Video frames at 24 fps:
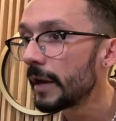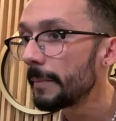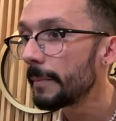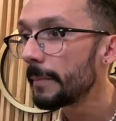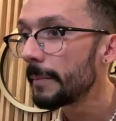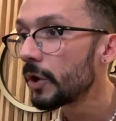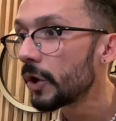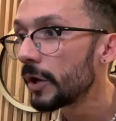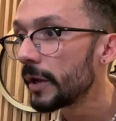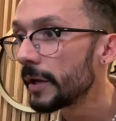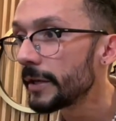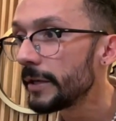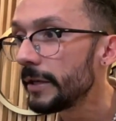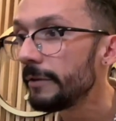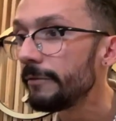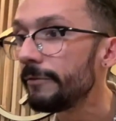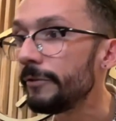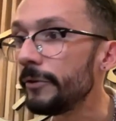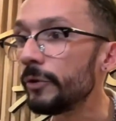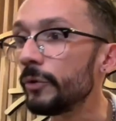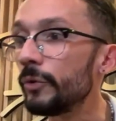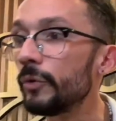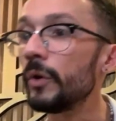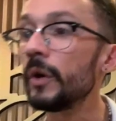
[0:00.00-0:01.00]
I'm gonna give
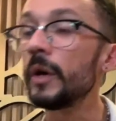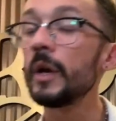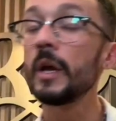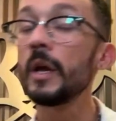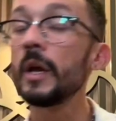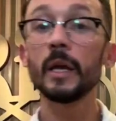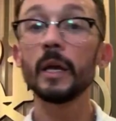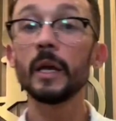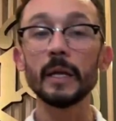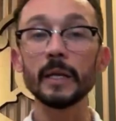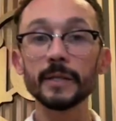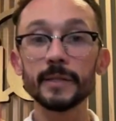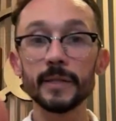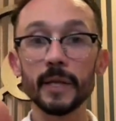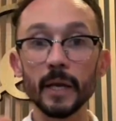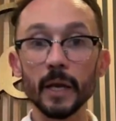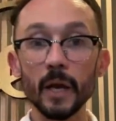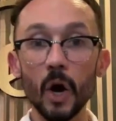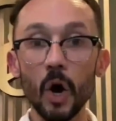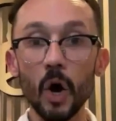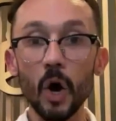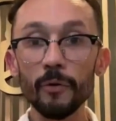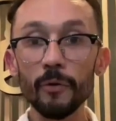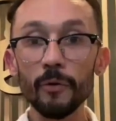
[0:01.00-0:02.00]
you is the
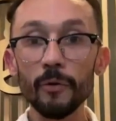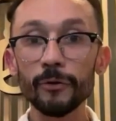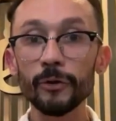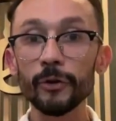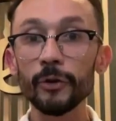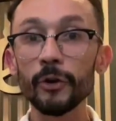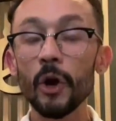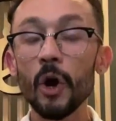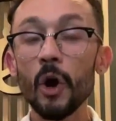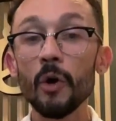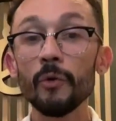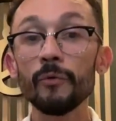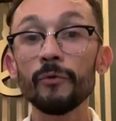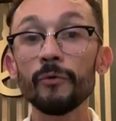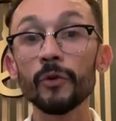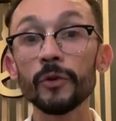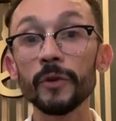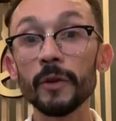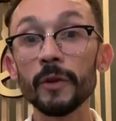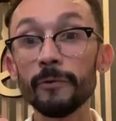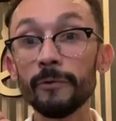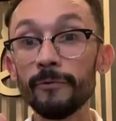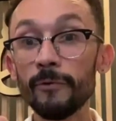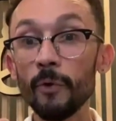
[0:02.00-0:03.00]
offer for
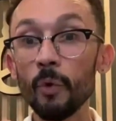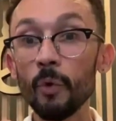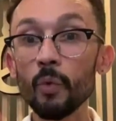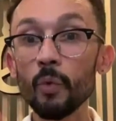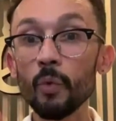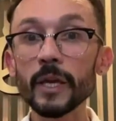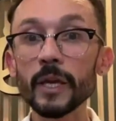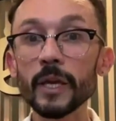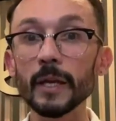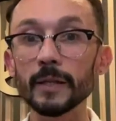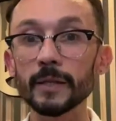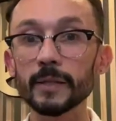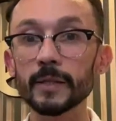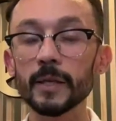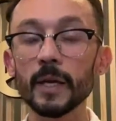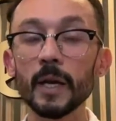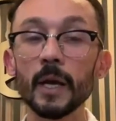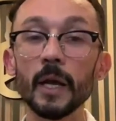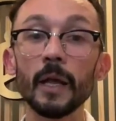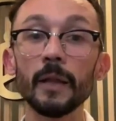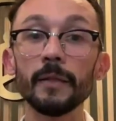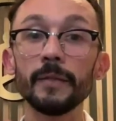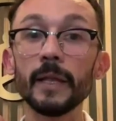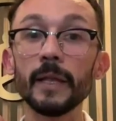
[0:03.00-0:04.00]
the full kit.
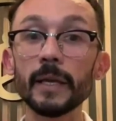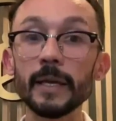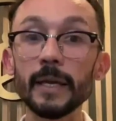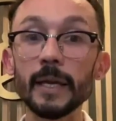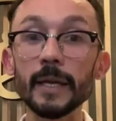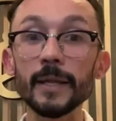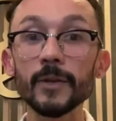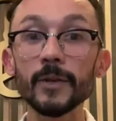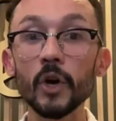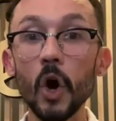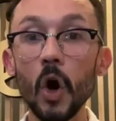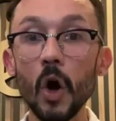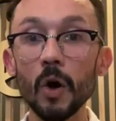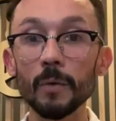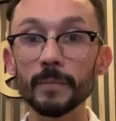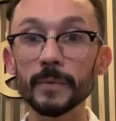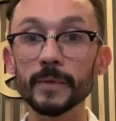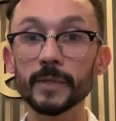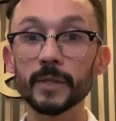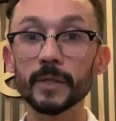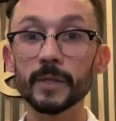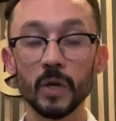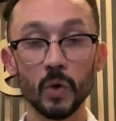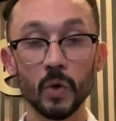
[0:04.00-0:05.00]
The kit
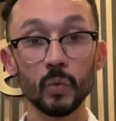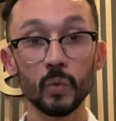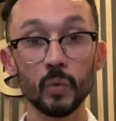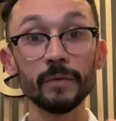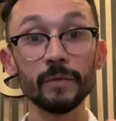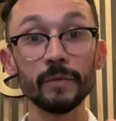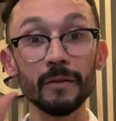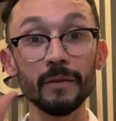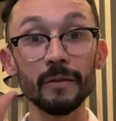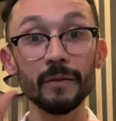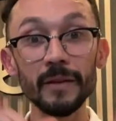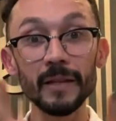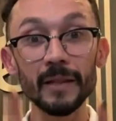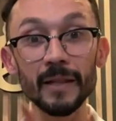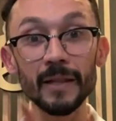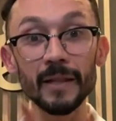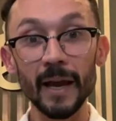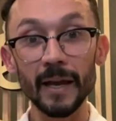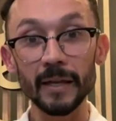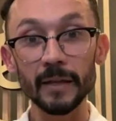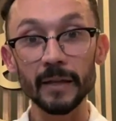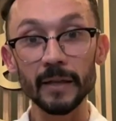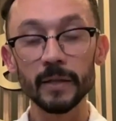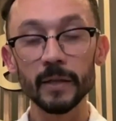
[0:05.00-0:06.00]
comes with the
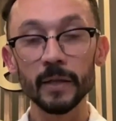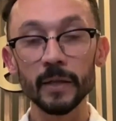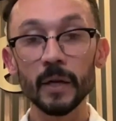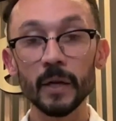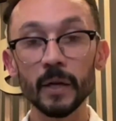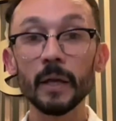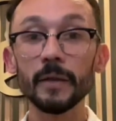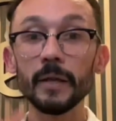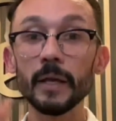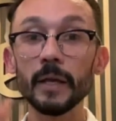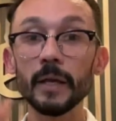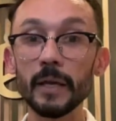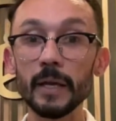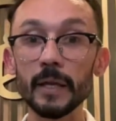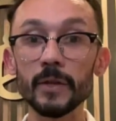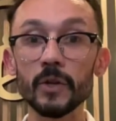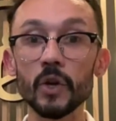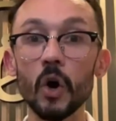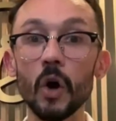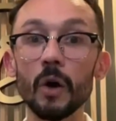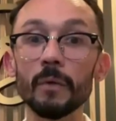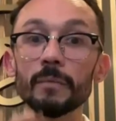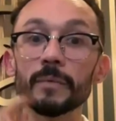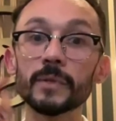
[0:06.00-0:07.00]
V-Light, the kit
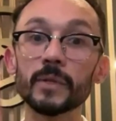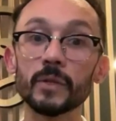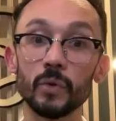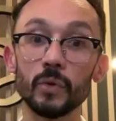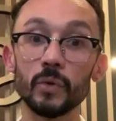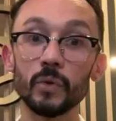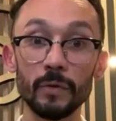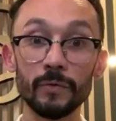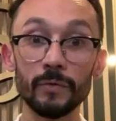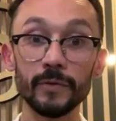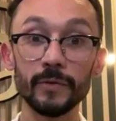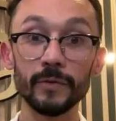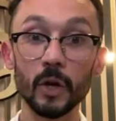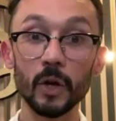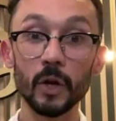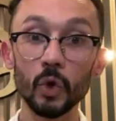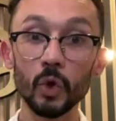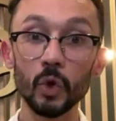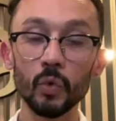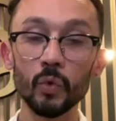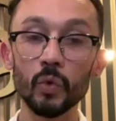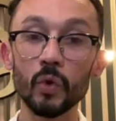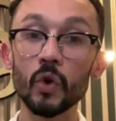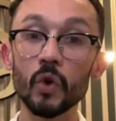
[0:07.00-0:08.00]
comes with the
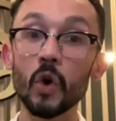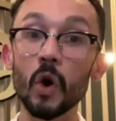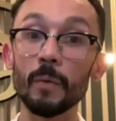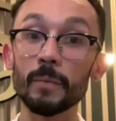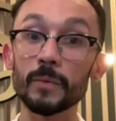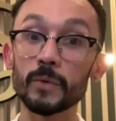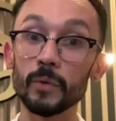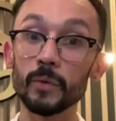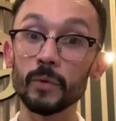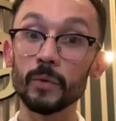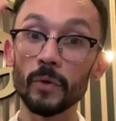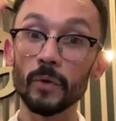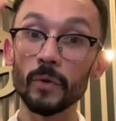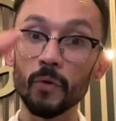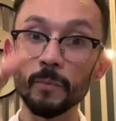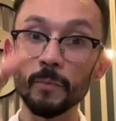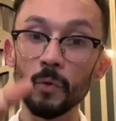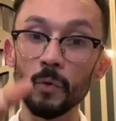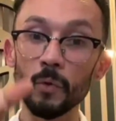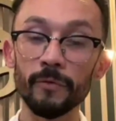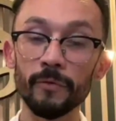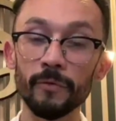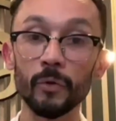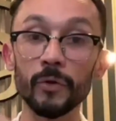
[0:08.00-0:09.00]
glue, comes with the
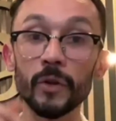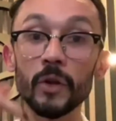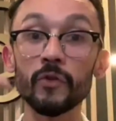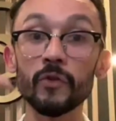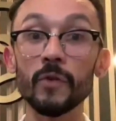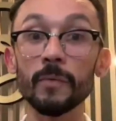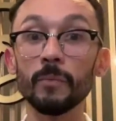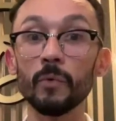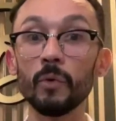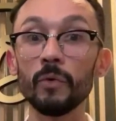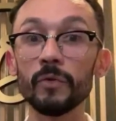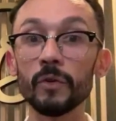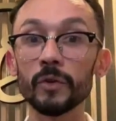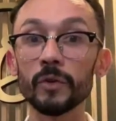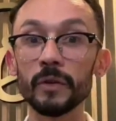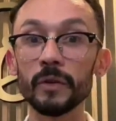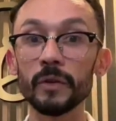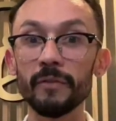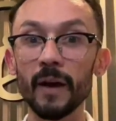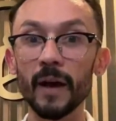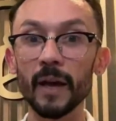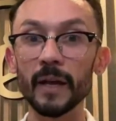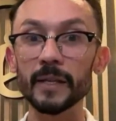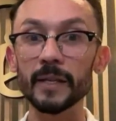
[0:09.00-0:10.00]
removal
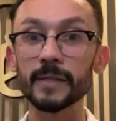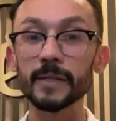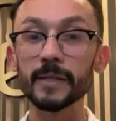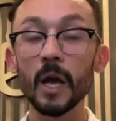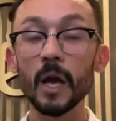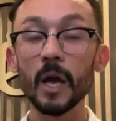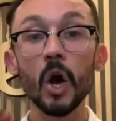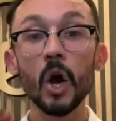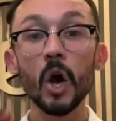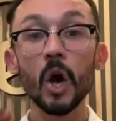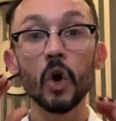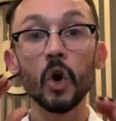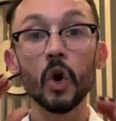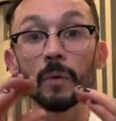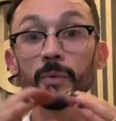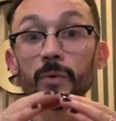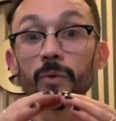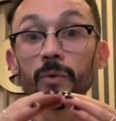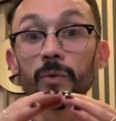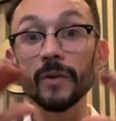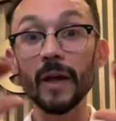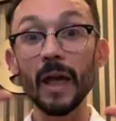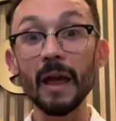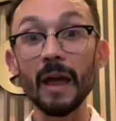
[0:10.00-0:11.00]
device, comes
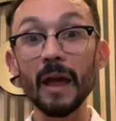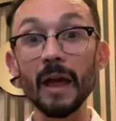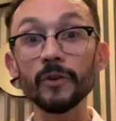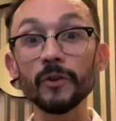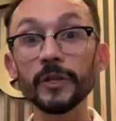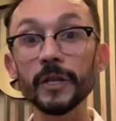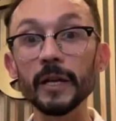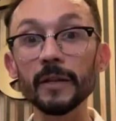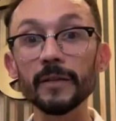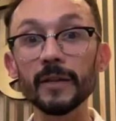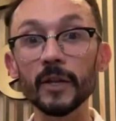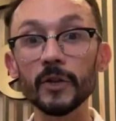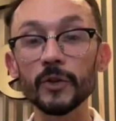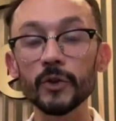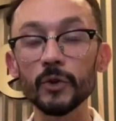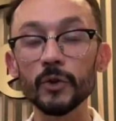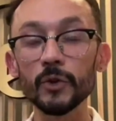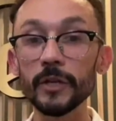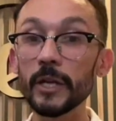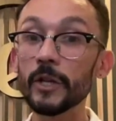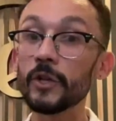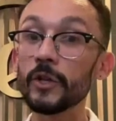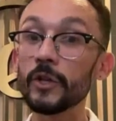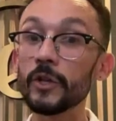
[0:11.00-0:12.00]
with everything that you
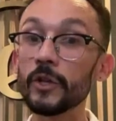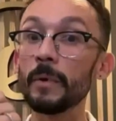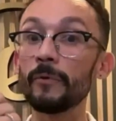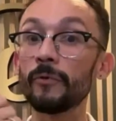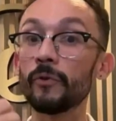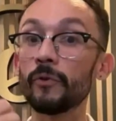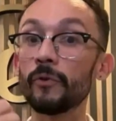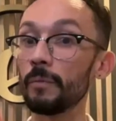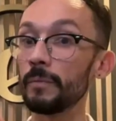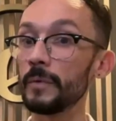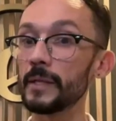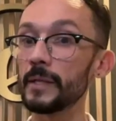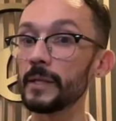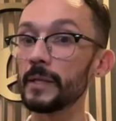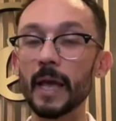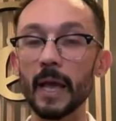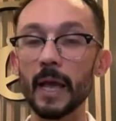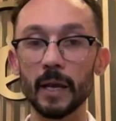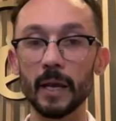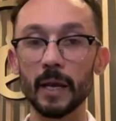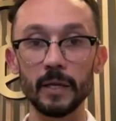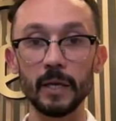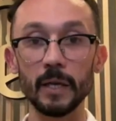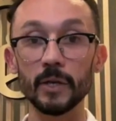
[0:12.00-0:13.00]
need to perform this
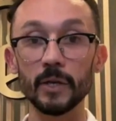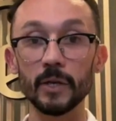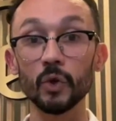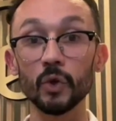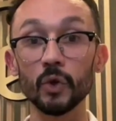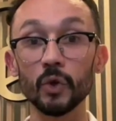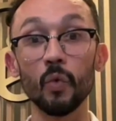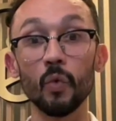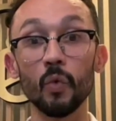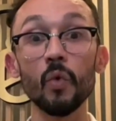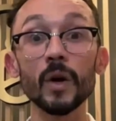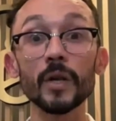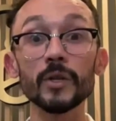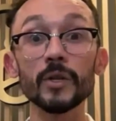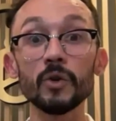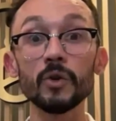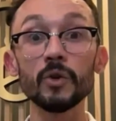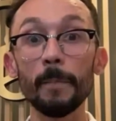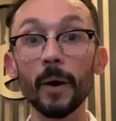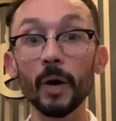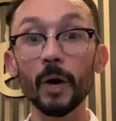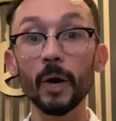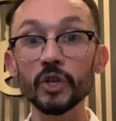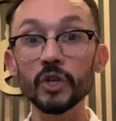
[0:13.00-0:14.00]
technique. So once you
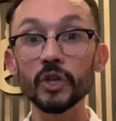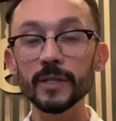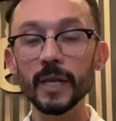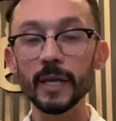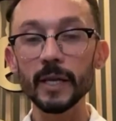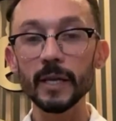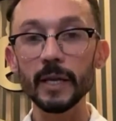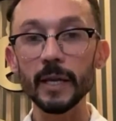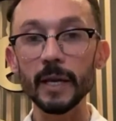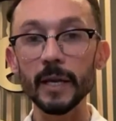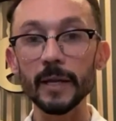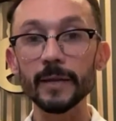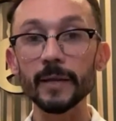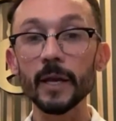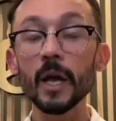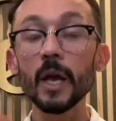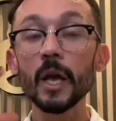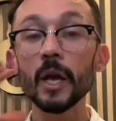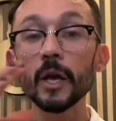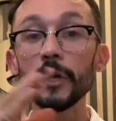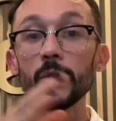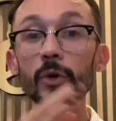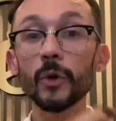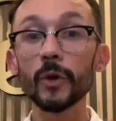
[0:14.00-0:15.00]
purchase the kit,
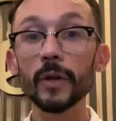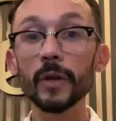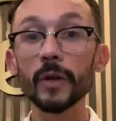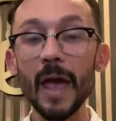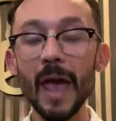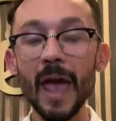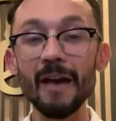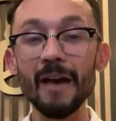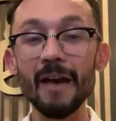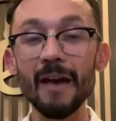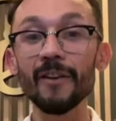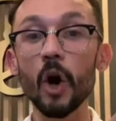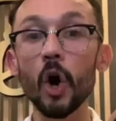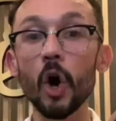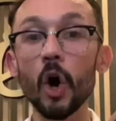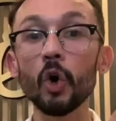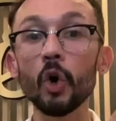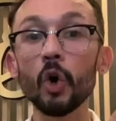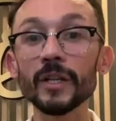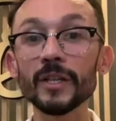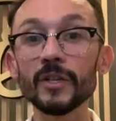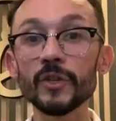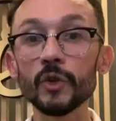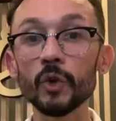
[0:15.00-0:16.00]
you're gonna have all
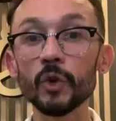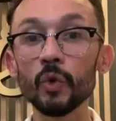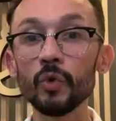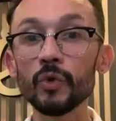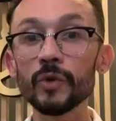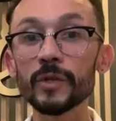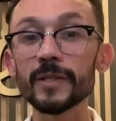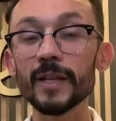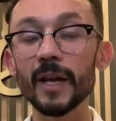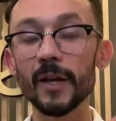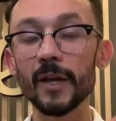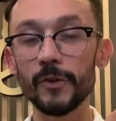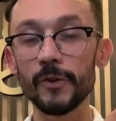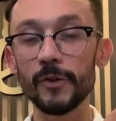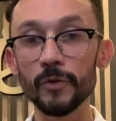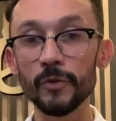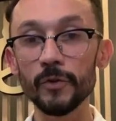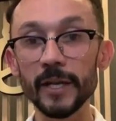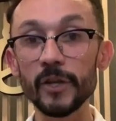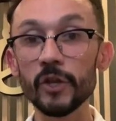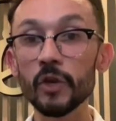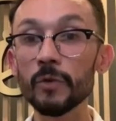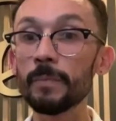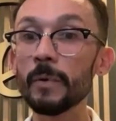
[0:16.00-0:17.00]
the tools that you
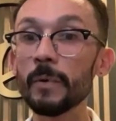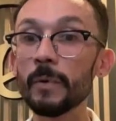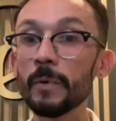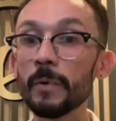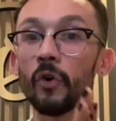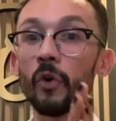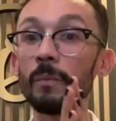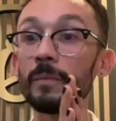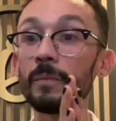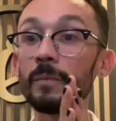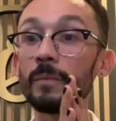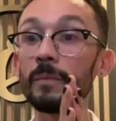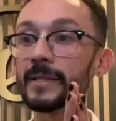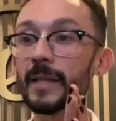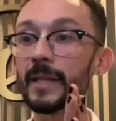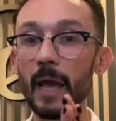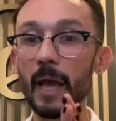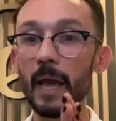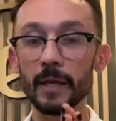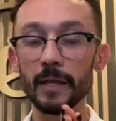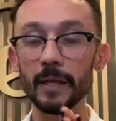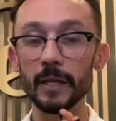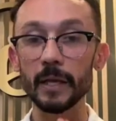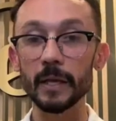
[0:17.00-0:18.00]
need to perform this
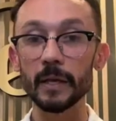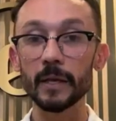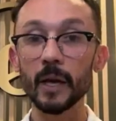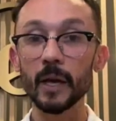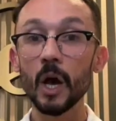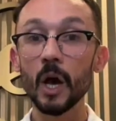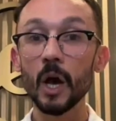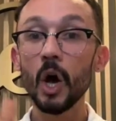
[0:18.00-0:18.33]
technique.